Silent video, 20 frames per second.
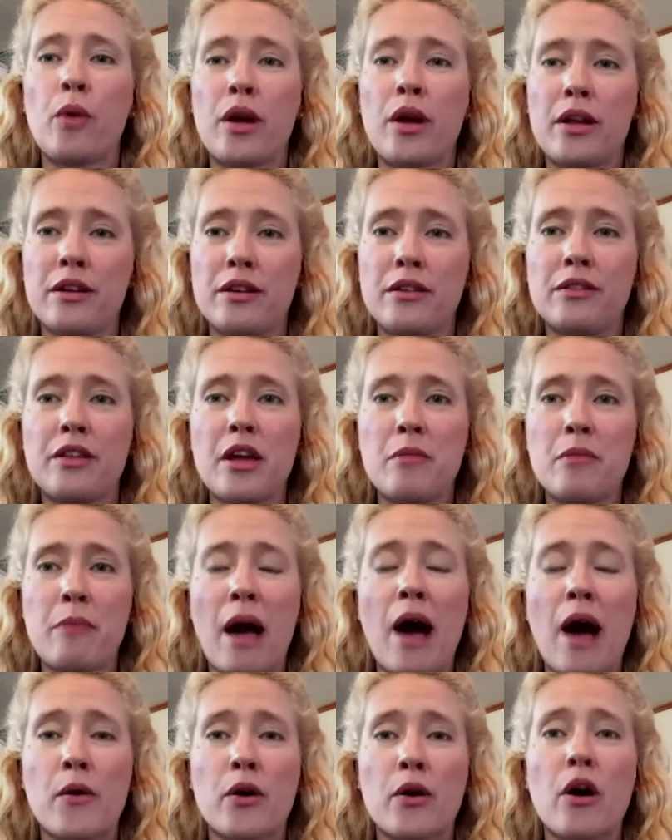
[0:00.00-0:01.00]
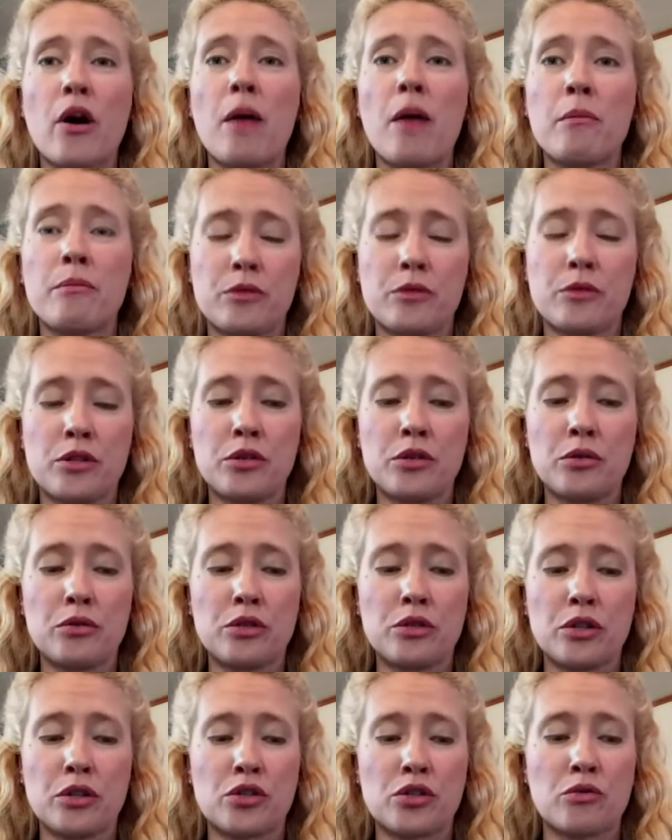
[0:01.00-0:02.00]
When they power up to
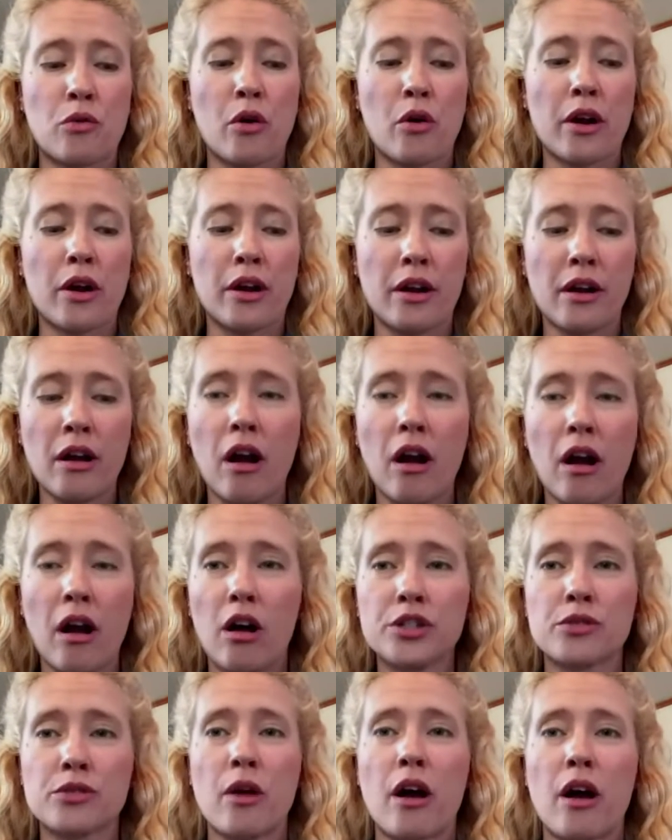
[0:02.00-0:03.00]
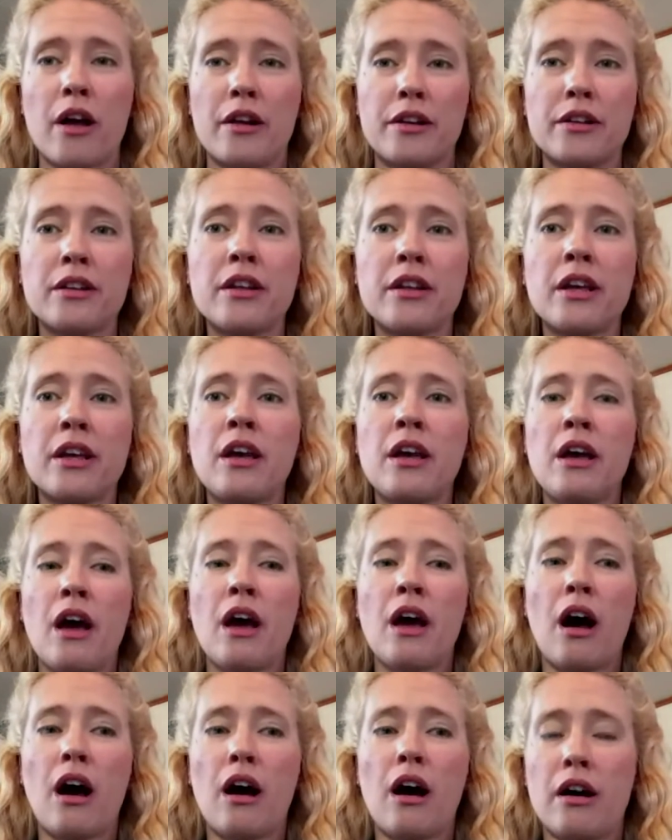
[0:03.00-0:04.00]
destroy Alderaan,
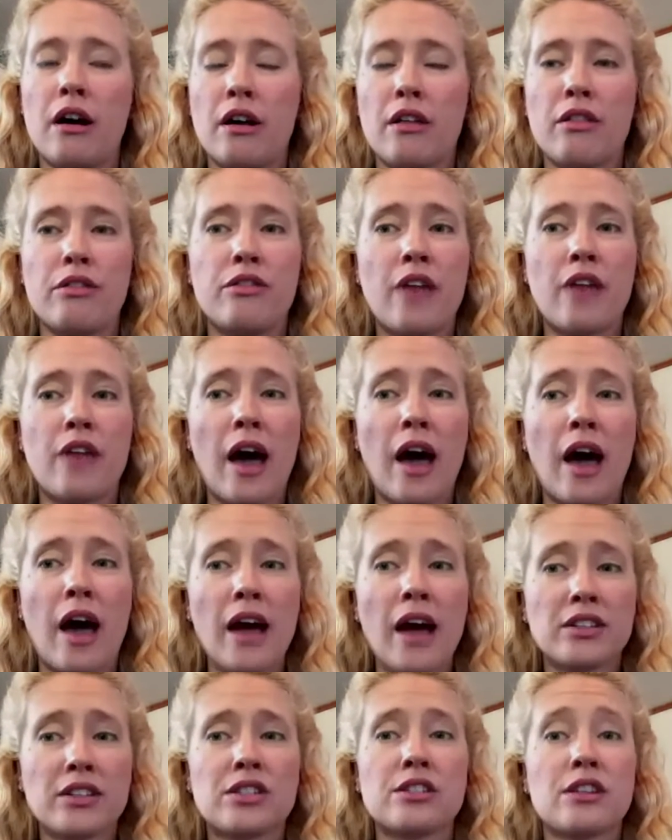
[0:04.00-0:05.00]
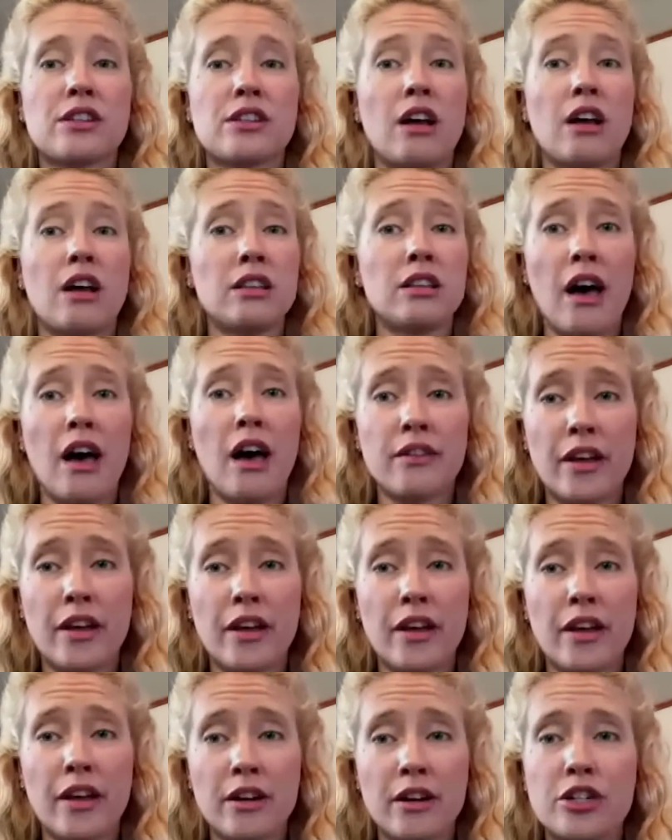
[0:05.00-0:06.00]
uh, right. that's a lot
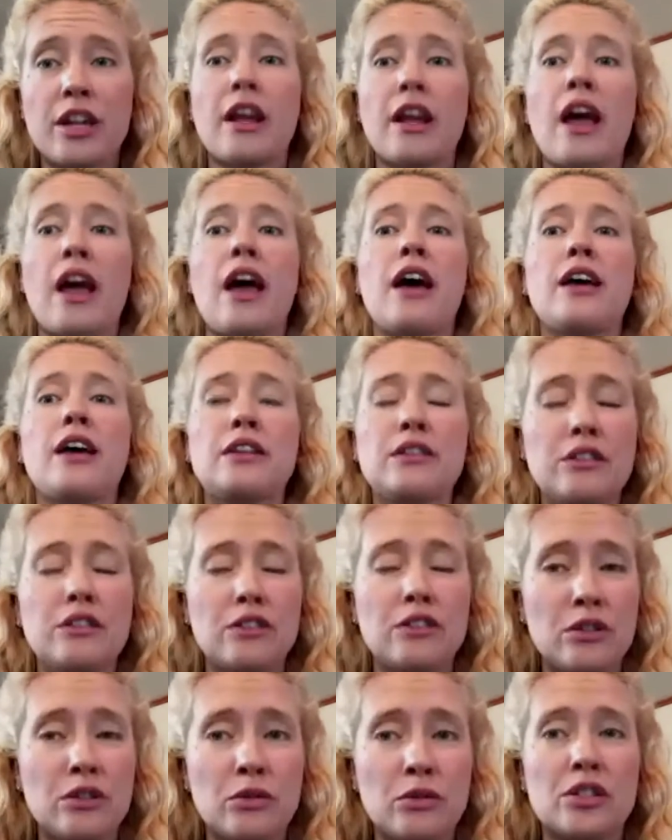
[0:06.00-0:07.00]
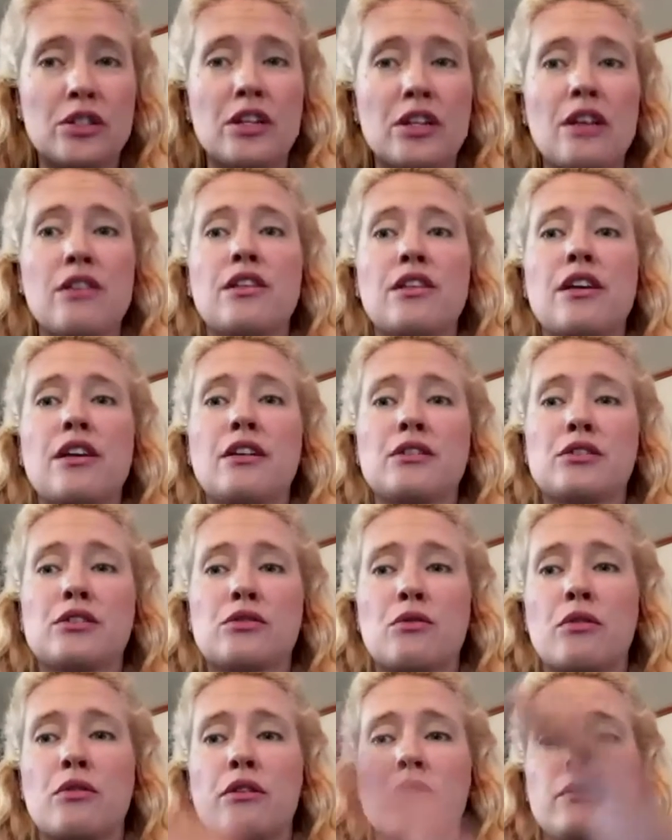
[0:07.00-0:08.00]
of energy, and you see
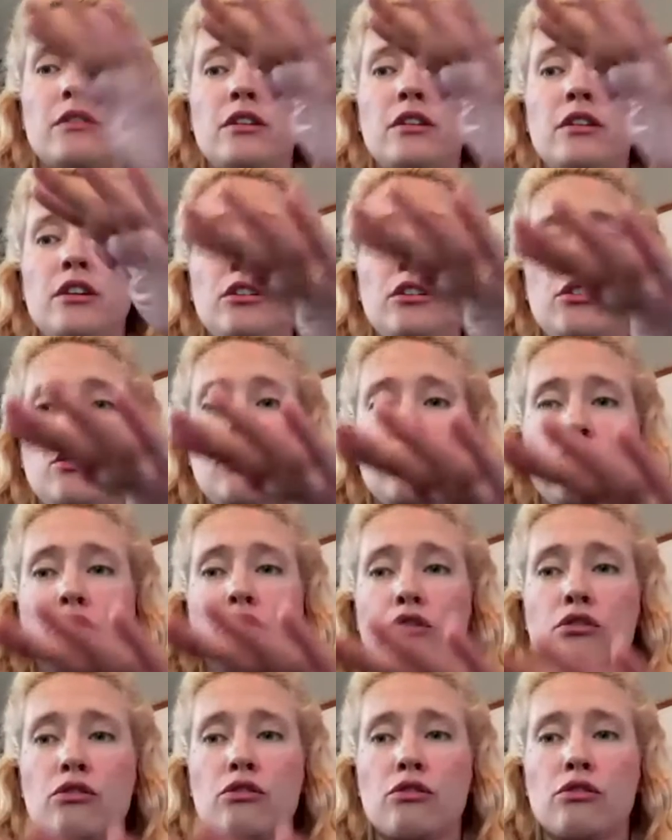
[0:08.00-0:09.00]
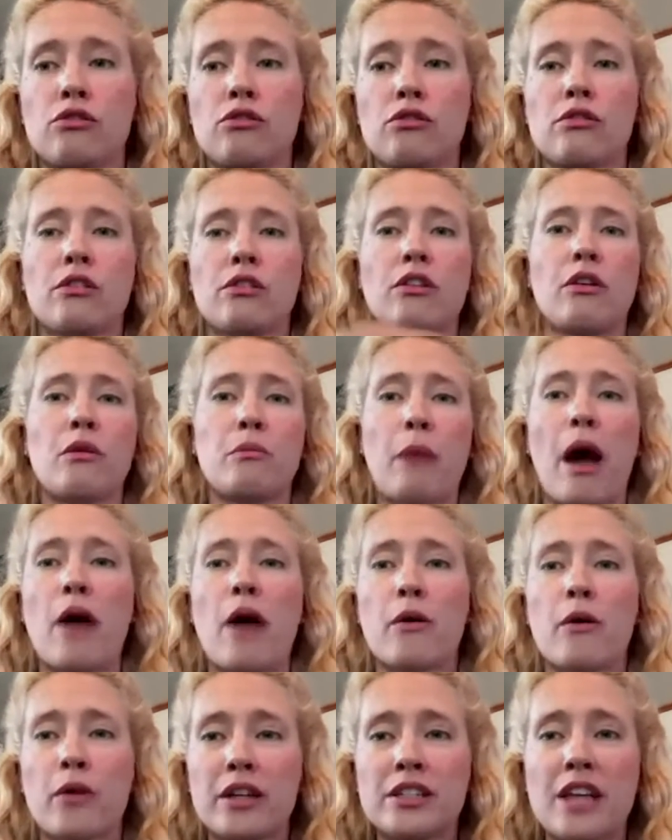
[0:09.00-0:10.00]
things sort of, you know,
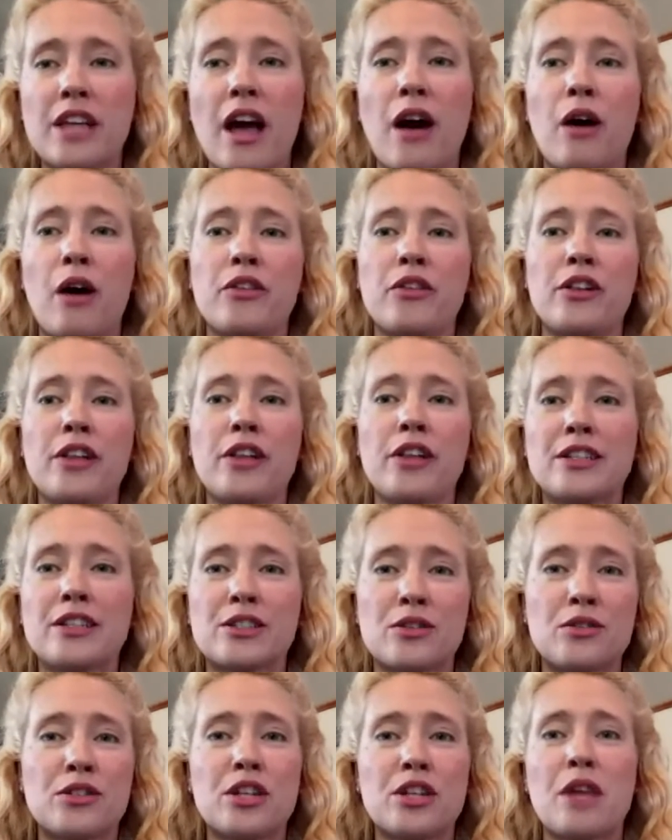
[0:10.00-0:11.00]
powering down, the lights are